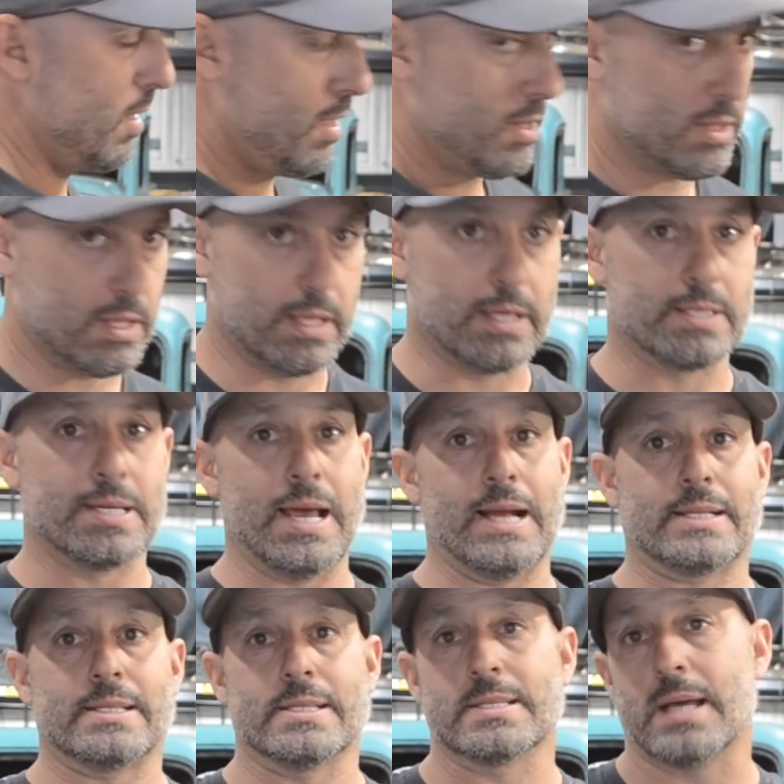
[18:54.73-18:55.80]
the
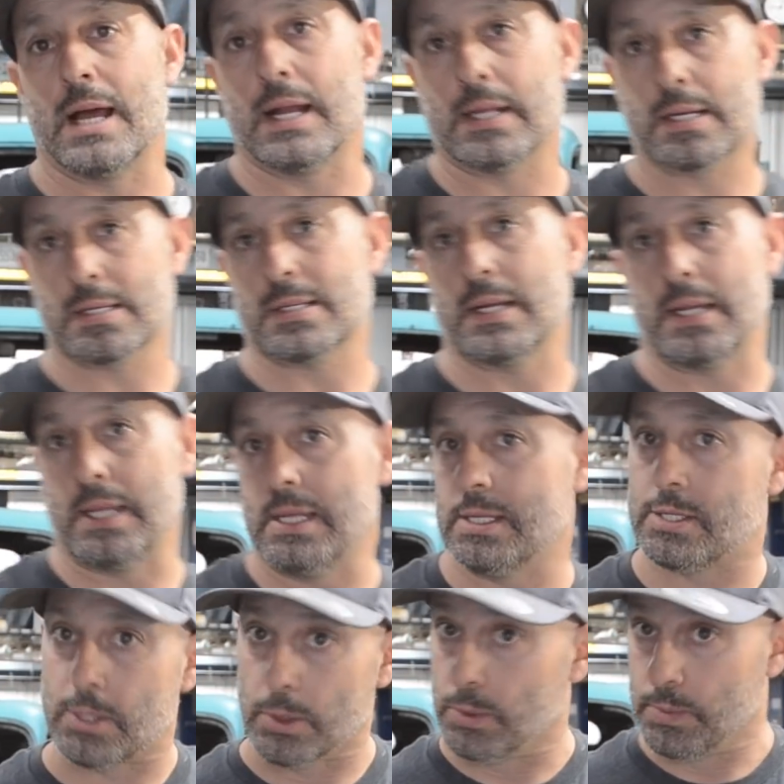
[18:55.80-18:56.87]
exact design because I need
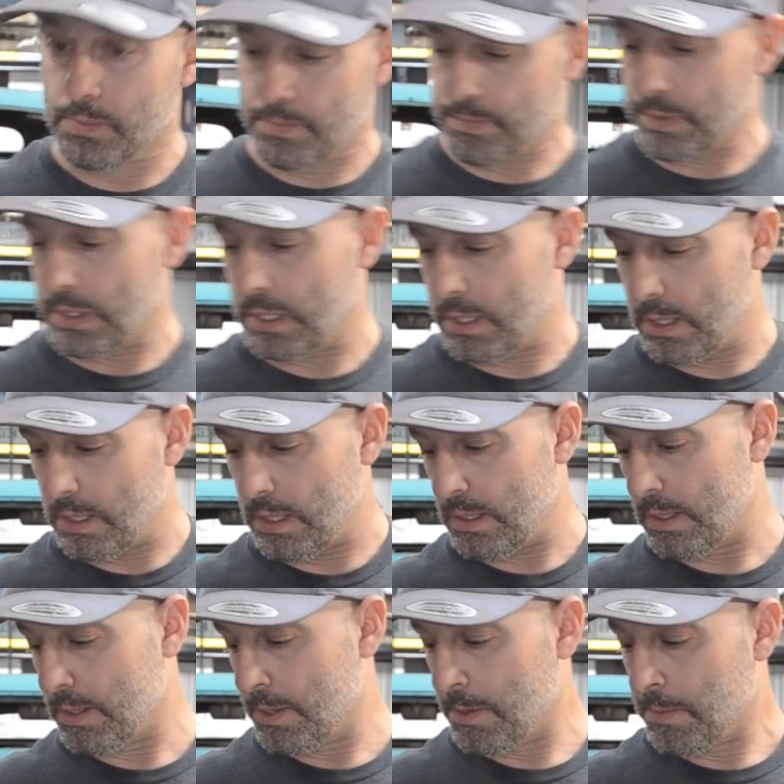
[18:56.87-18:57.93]
to.
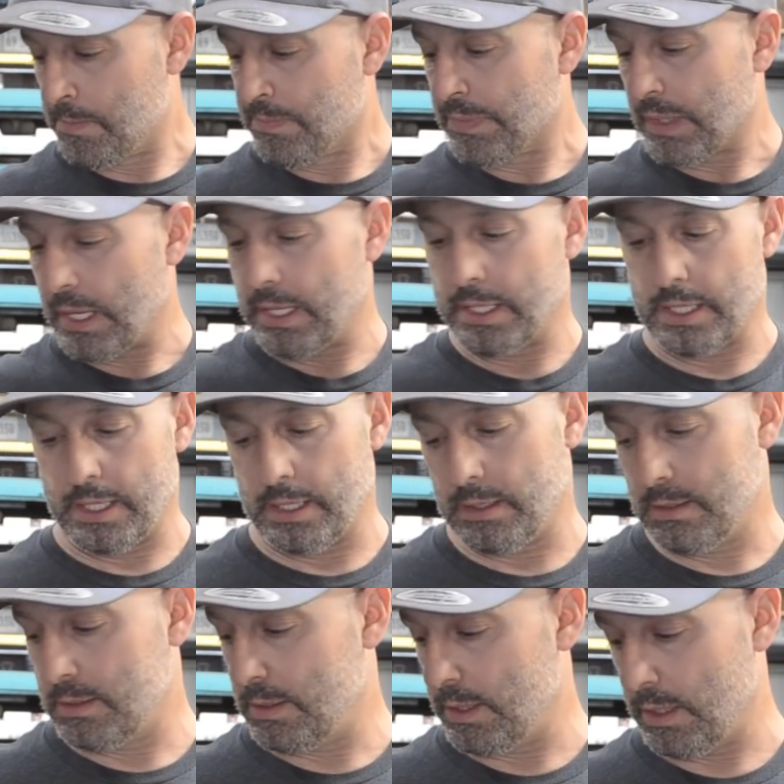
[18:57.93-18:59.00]
I
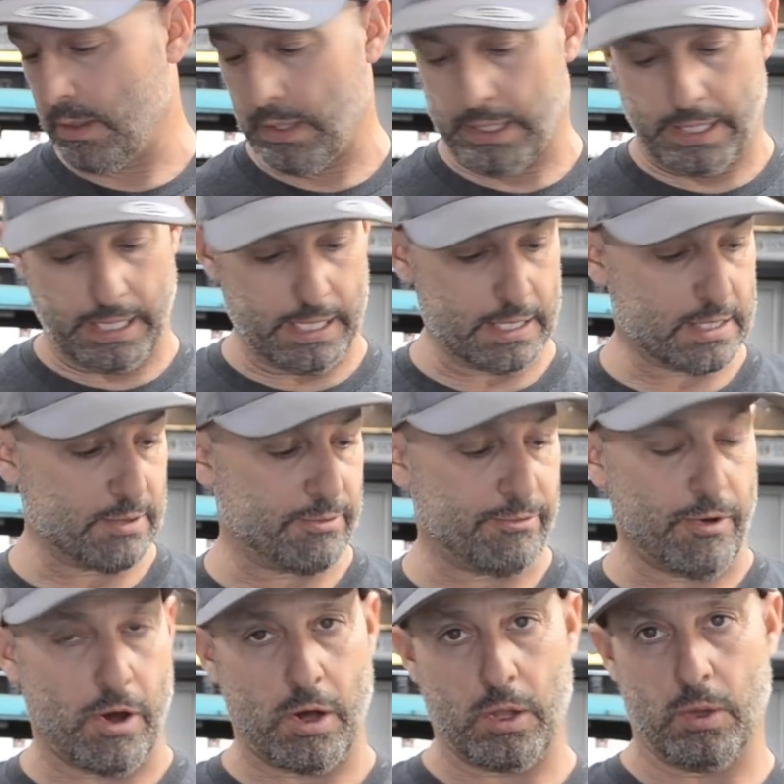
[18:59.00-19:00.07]
need it to
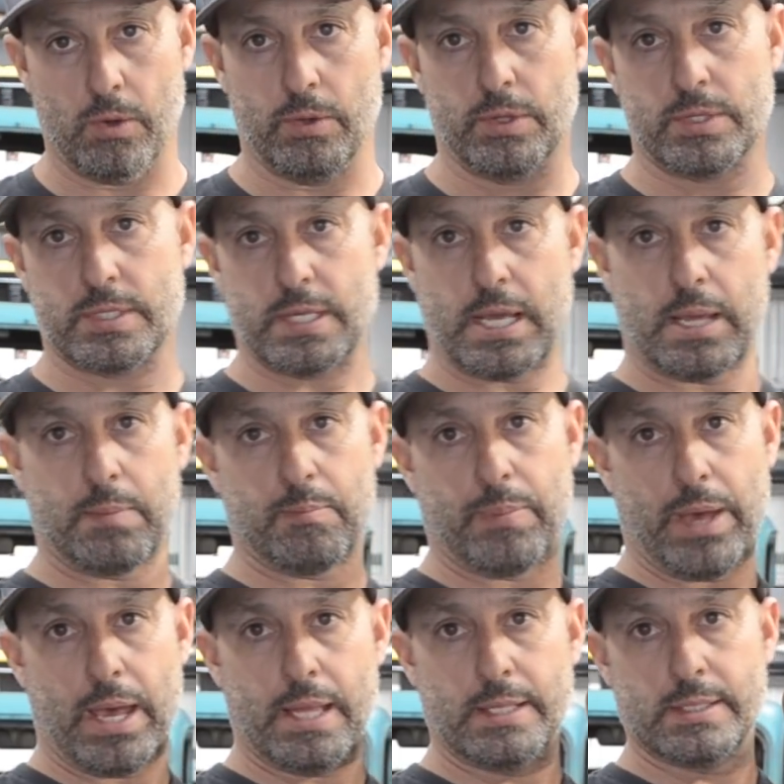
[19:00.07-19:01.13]
follow the same
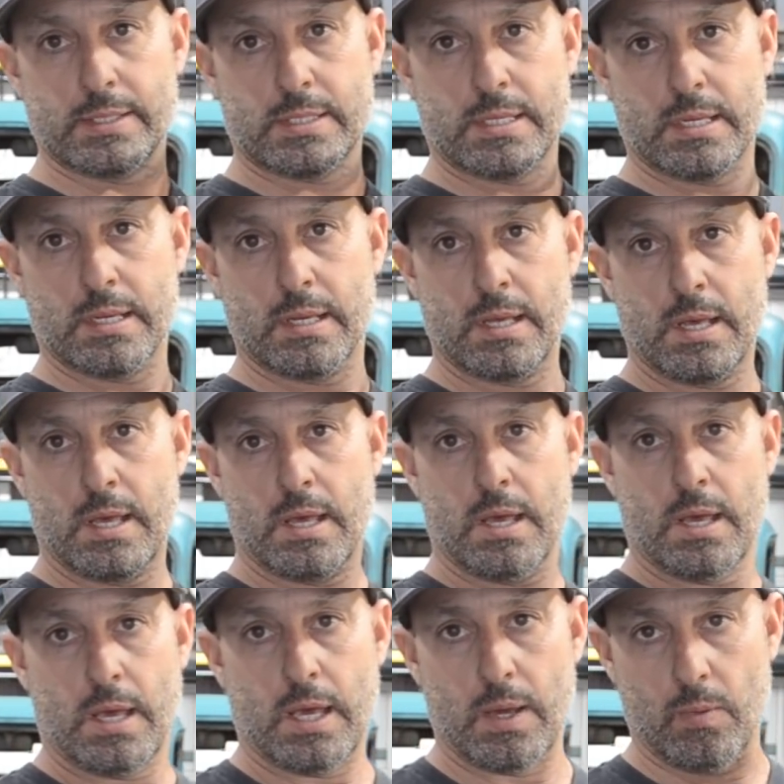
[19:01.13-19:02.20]
bends
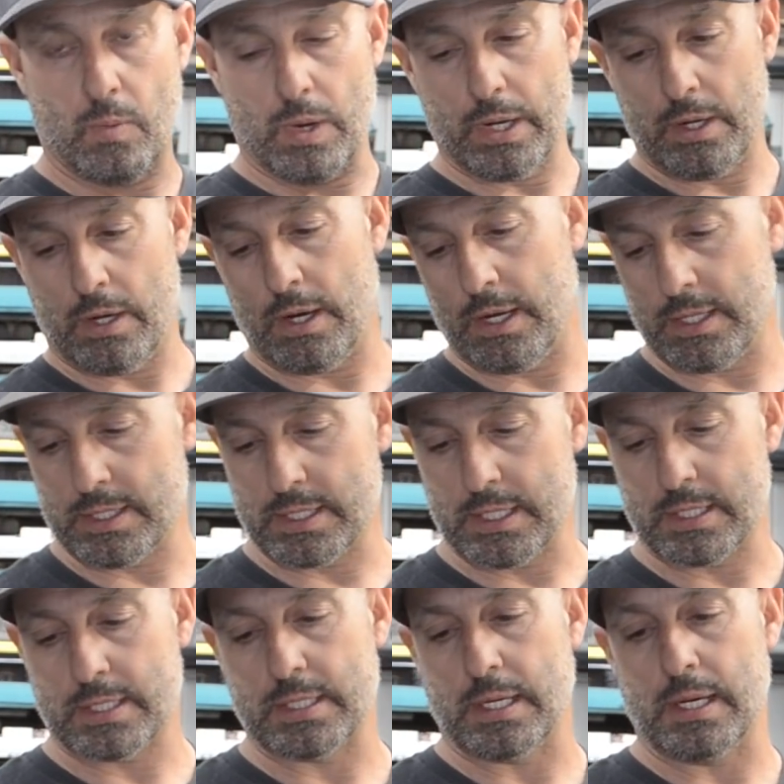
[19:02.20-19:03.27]
and whatnot as
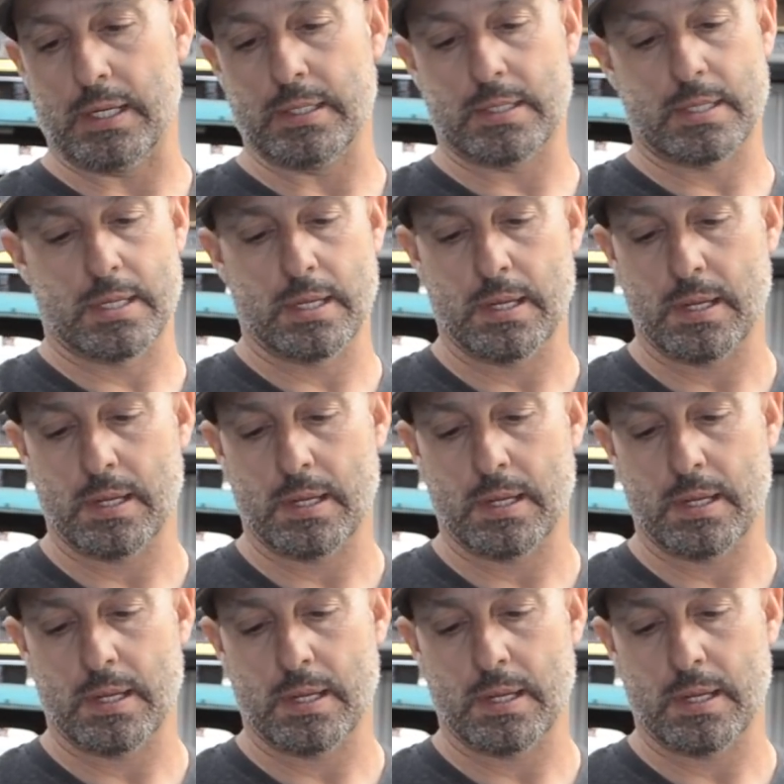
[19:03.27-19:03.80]
this does.